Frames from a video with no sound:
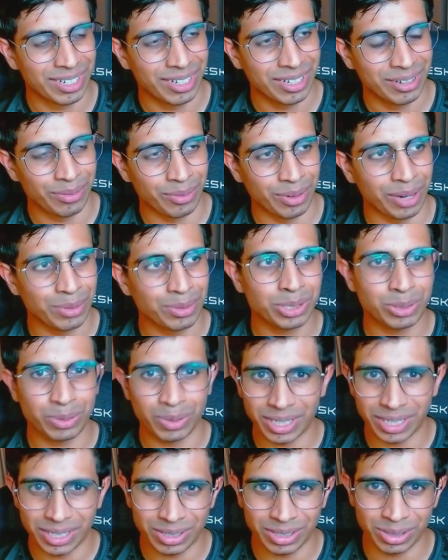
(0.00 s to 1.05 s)
when I was
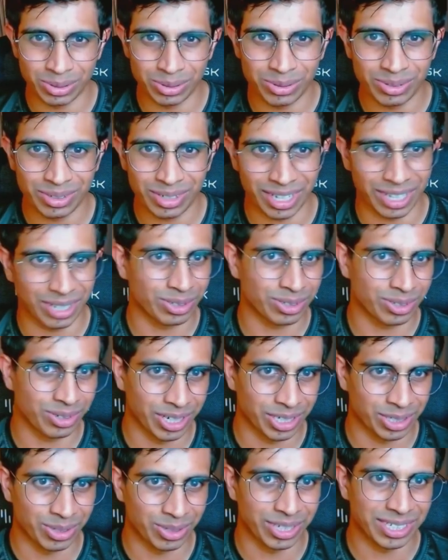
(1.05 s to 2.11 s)
22 and I was
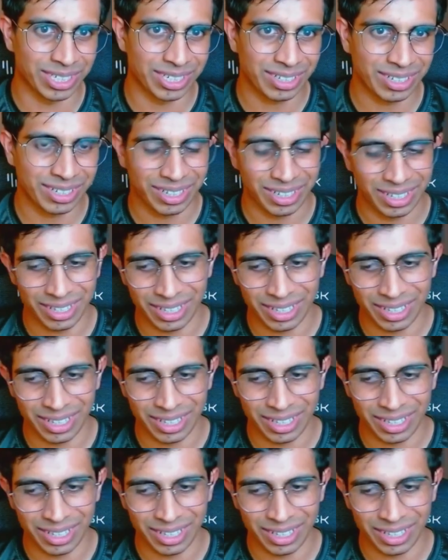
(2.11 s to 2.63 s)
graduating.